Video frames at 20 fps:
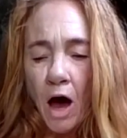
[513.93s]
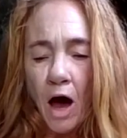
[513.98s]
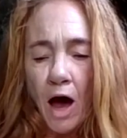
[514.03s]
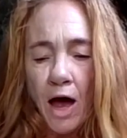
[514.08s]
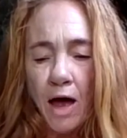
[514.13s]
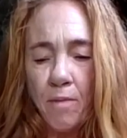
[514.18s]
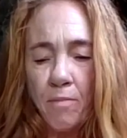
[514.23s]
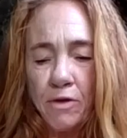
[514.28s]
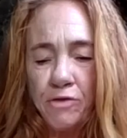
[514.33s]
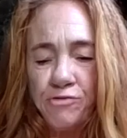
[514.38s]

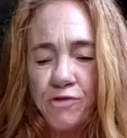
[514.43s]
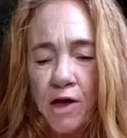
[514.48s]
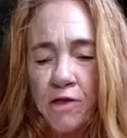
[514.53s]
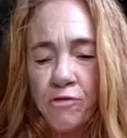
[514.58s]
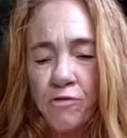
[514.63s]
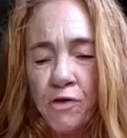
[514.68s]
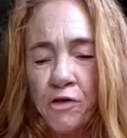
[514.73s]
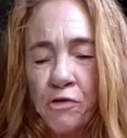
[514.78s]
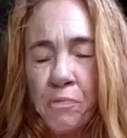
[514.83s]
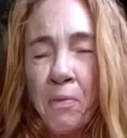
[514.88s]
I am a
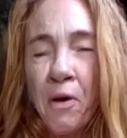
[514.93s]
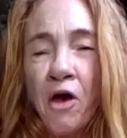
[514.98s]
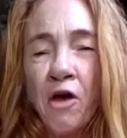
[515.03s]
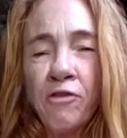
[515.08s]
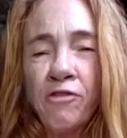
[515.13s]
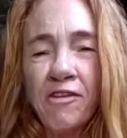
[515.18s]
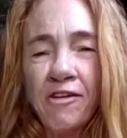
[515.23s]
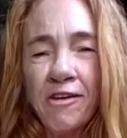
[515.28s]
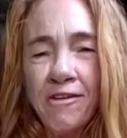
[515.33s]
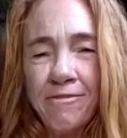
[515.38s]
generous
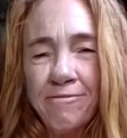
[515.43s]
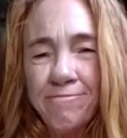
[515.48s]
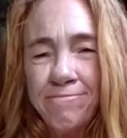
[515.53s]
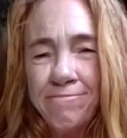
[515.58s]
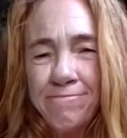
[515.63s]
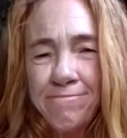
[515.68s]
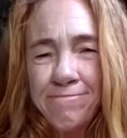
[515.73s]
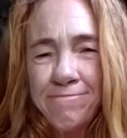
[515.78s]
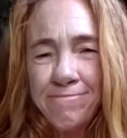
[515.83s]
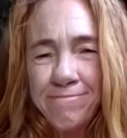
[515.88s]
person.
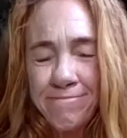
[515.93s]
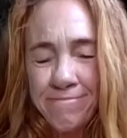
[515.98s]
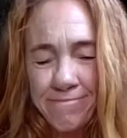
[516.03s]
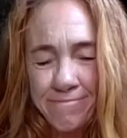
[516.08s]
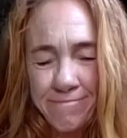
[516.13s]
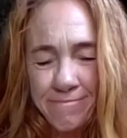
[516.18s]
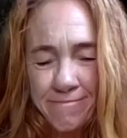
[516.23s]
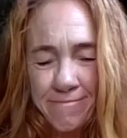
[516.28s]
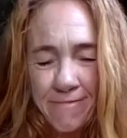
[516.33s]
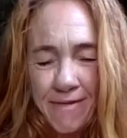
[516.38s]

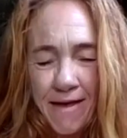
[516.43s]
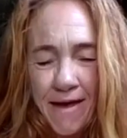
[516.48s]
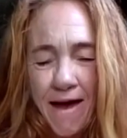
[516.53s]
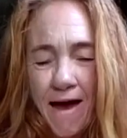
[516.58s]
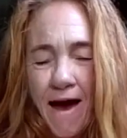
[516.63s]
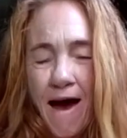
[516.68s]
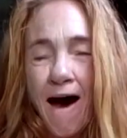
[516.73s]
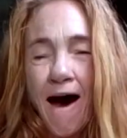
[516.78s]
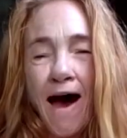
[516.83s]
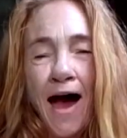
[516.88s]

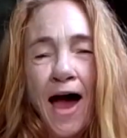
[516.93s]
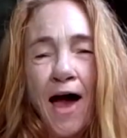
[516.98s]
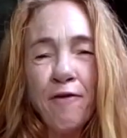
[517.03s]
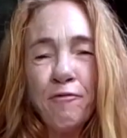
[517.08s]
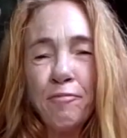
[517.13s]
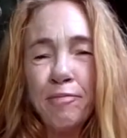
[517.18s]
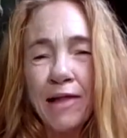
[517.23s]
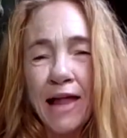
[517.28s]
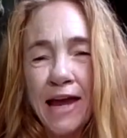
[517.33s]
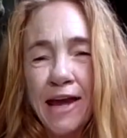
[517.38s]
I
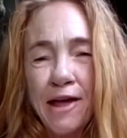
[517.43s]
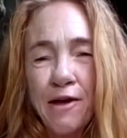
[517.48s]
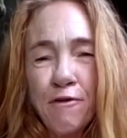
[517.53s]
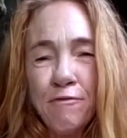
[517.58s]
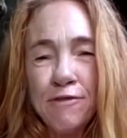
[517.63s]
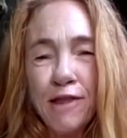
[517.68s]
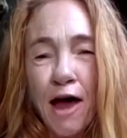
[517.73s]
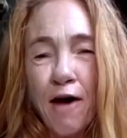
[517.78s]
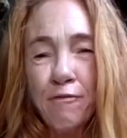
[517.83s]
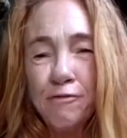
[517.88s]
have plenty
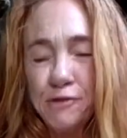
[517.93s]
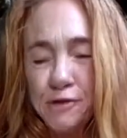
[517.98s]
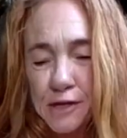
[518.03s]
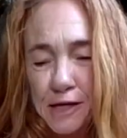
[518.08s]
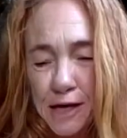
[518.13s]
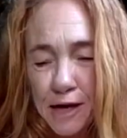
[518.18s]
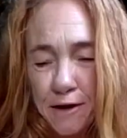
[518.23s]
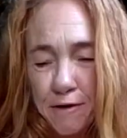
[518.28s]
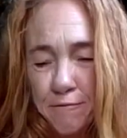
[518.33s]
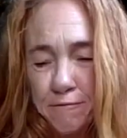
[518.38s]
of love
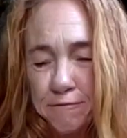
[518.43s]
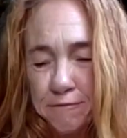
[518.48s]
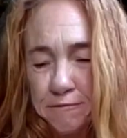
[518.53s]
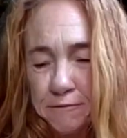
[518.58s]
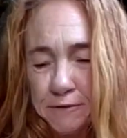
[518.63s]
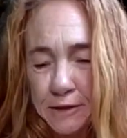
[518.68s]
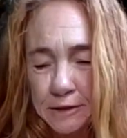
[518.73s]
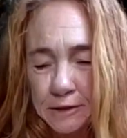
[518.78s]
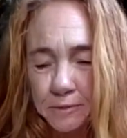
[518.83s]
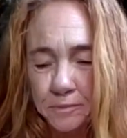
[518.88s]
to give.
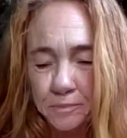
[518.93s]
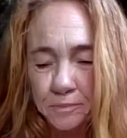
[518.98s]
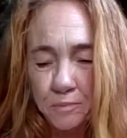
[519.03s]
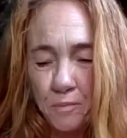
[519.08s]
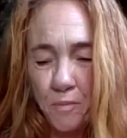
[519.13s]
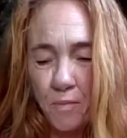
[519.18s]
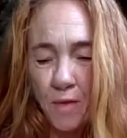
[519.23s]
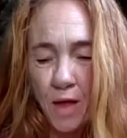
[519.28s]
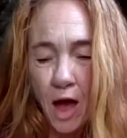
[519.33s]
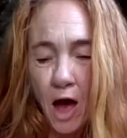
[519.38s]

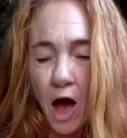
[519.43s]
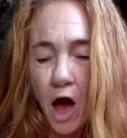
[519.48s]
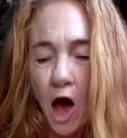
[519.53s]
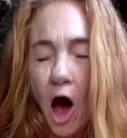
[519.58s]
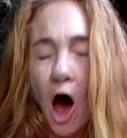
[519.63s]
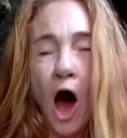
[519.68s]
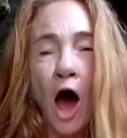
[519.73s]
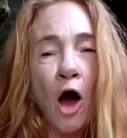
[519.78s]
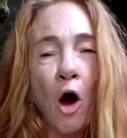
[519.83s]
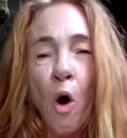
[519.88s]

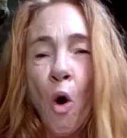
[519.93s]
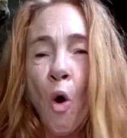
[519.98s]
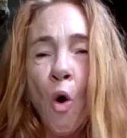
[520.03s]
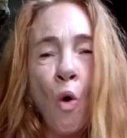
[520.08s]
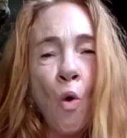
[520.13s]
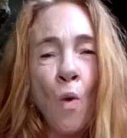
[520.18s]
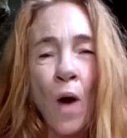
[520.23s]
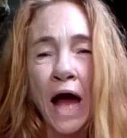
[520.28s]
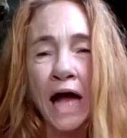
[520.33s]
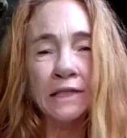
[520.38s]
I
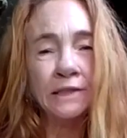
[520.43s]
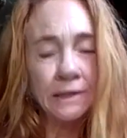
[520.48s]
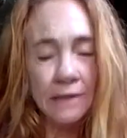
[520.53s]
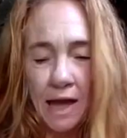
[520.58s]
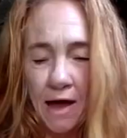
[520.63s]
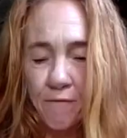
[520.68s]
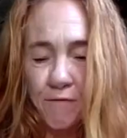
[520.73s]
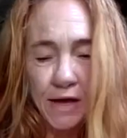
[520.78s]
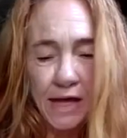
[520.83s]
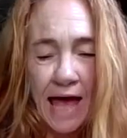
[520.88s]
always
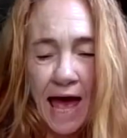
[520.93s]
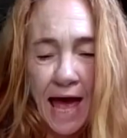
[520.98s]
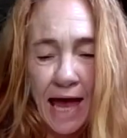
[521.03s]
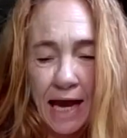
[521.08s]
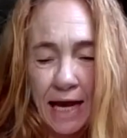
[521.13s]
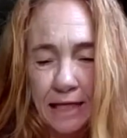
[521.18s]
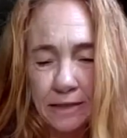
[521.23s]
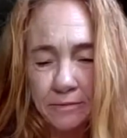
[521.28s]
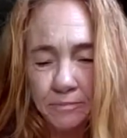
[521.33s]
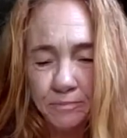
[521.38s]
love
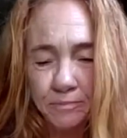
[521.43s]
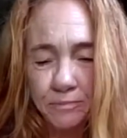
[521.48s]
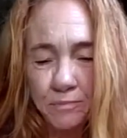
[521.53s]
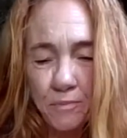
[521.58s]
again.